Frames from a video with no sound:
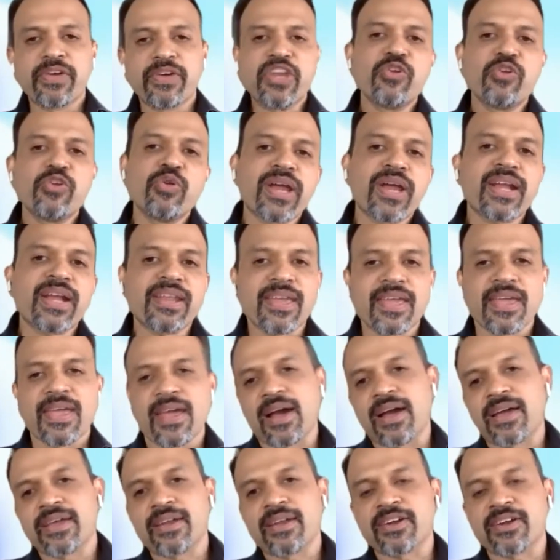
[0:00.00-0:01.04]
you look at
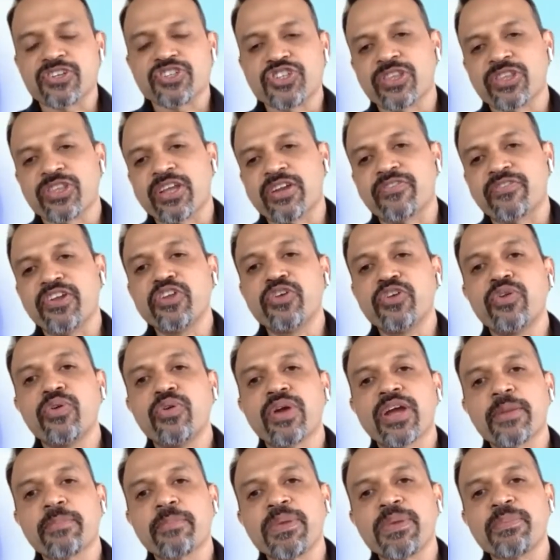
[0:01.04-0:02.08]
AI, Rakshit, and when you
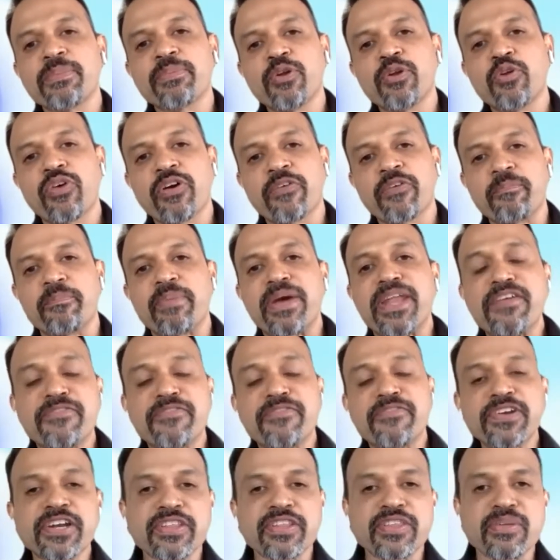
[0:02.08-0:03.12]
look at people who have
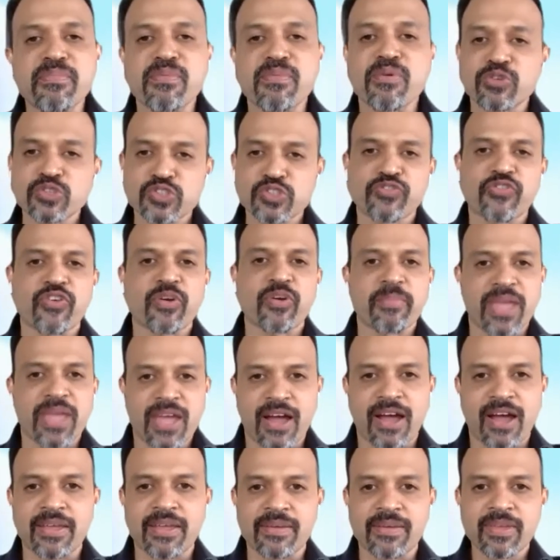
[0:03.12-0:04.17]
benefited the most from
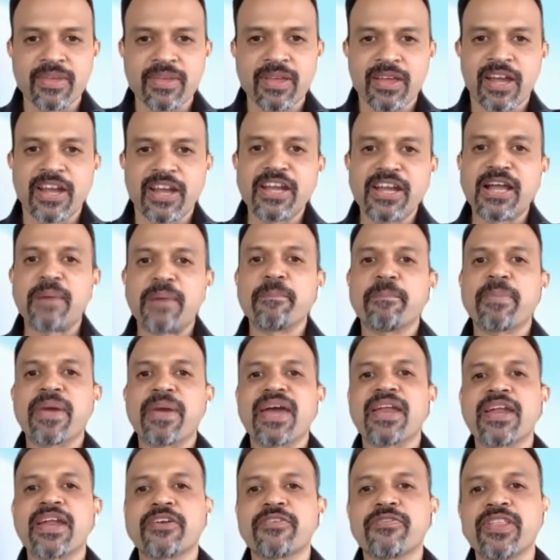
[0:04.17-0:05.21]
AI and
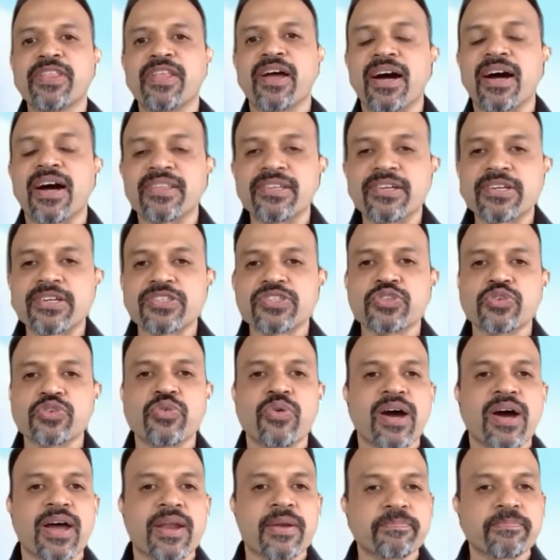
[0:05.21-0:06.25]
compare mm-hmm. it with others
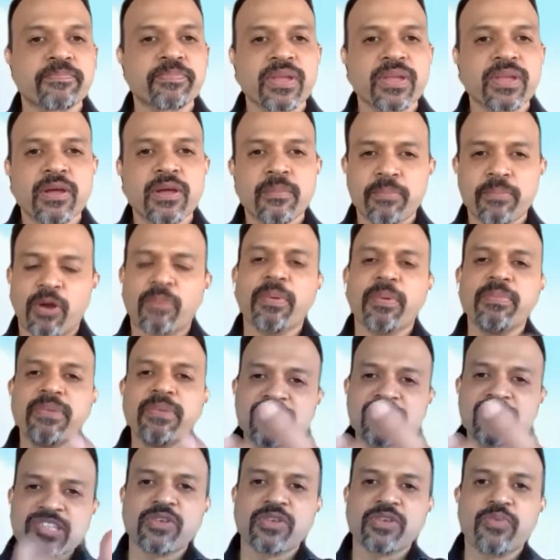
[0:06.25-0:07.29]
who are probably
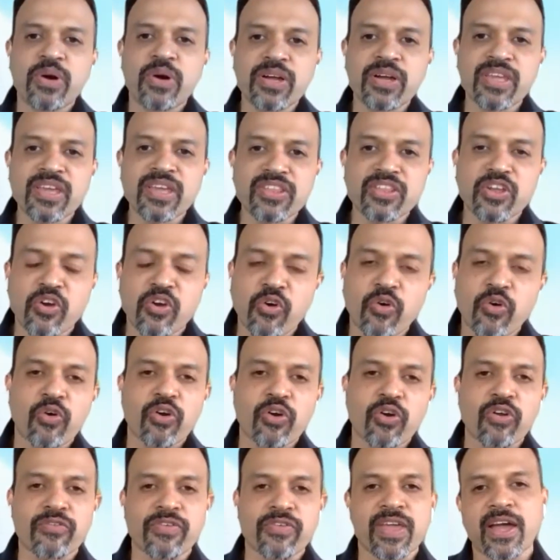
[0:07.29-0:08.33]
still working in the
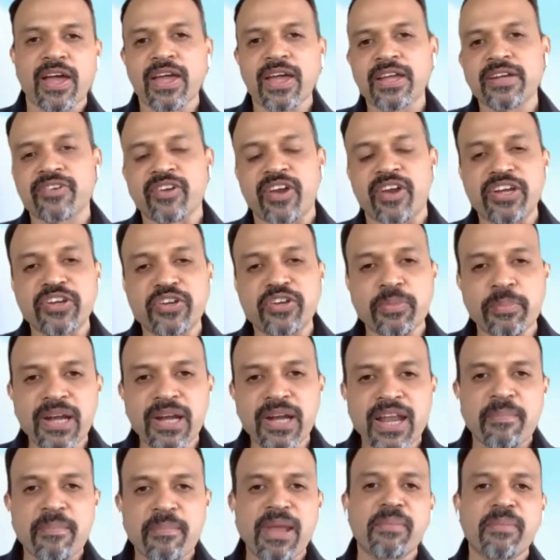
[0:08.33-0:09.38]
core of AI, trying to
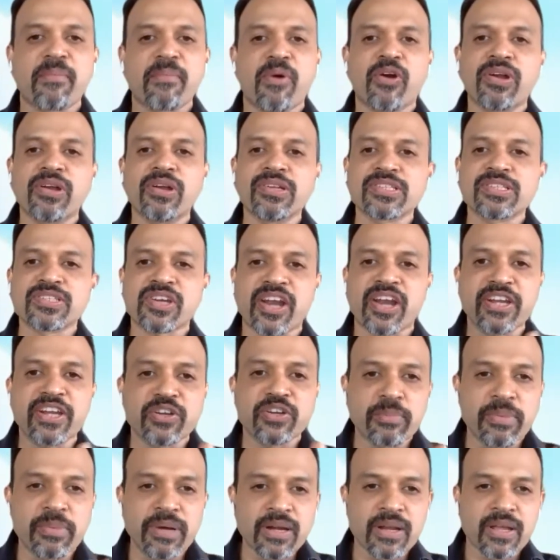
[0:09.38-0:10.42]
build ML models, trying
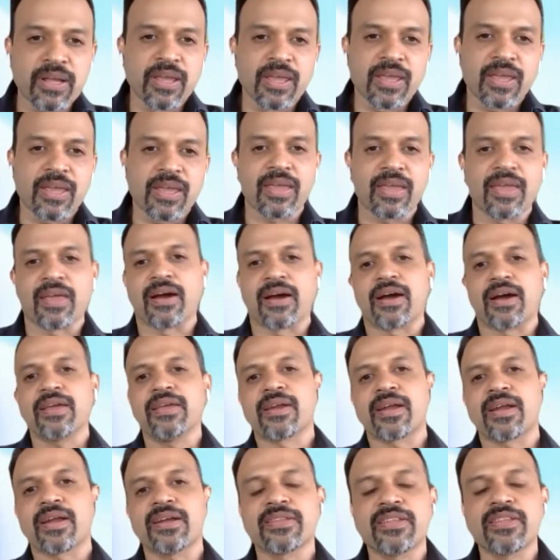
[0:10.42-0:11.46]
to build
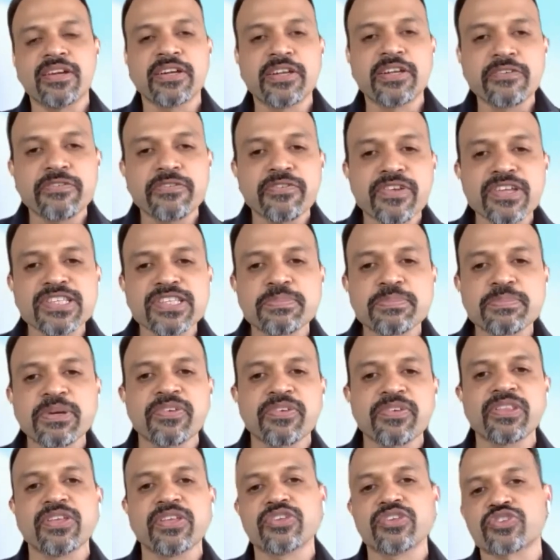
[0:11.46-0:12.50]
AI, right? The difference
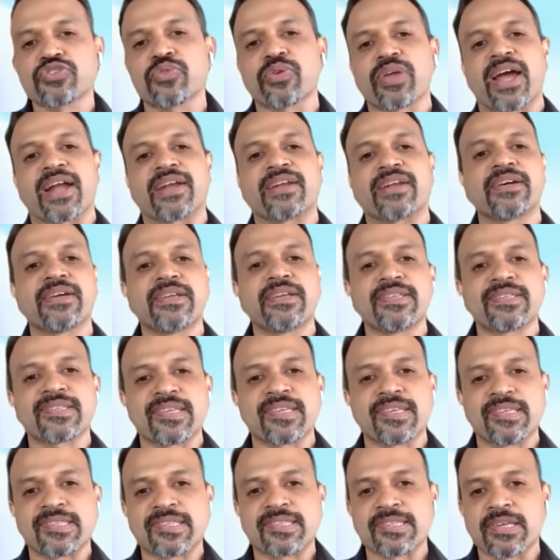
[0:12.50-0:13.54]
between these two categories
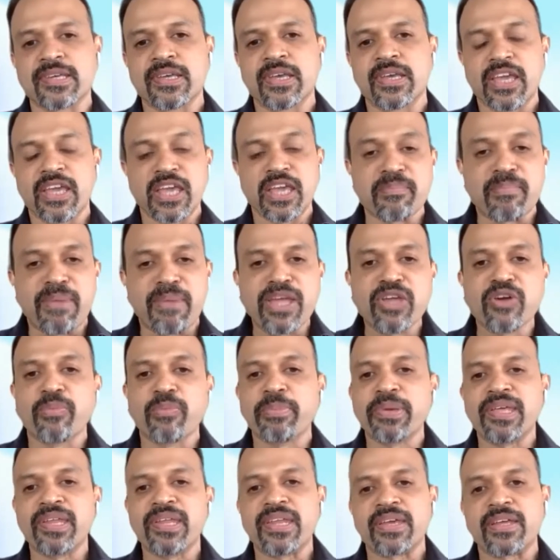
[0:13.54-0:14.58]
is, in my right.
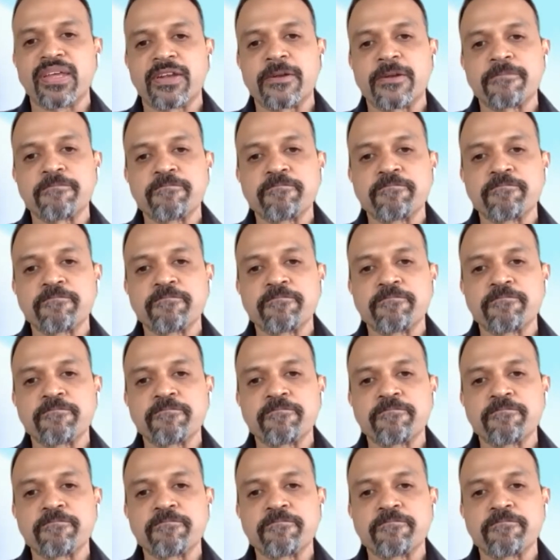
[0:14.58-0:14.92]
opinion,